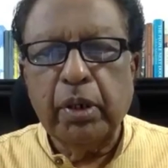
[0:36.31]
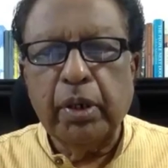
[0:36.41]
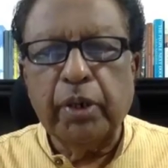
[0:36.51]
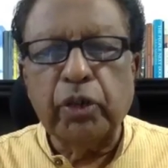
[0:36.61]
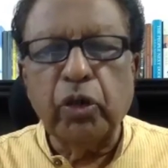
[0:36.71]

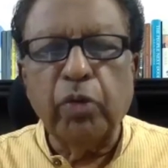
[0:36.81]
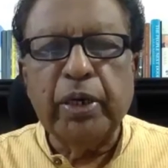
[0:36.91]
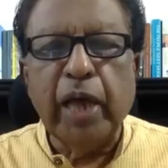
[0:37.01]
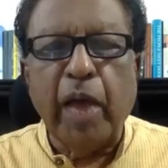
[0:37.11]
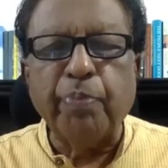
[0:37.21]
It is
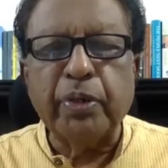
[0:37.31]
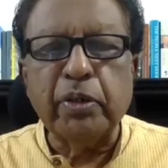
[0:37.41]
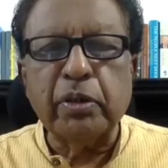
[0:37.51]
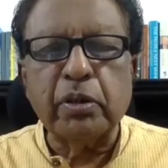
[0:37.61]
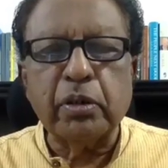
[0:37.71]
normally
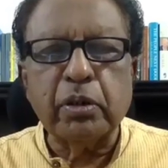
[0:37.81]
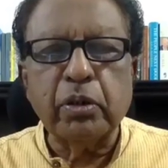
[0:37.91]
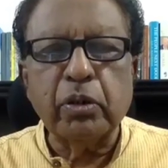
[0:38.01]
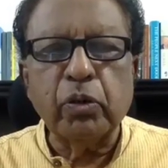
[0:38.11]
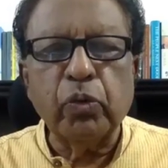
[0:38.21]
happens
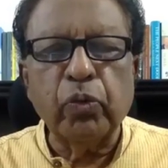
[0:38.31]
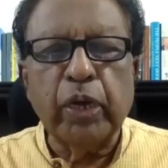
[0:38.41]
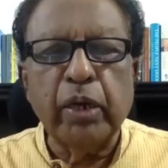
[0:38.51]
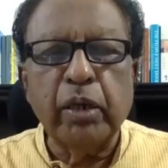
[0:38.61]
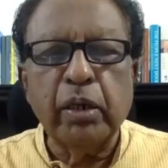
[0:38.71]

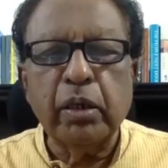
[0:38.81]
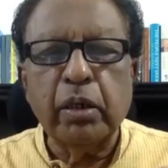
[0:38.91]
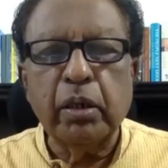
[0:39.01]
when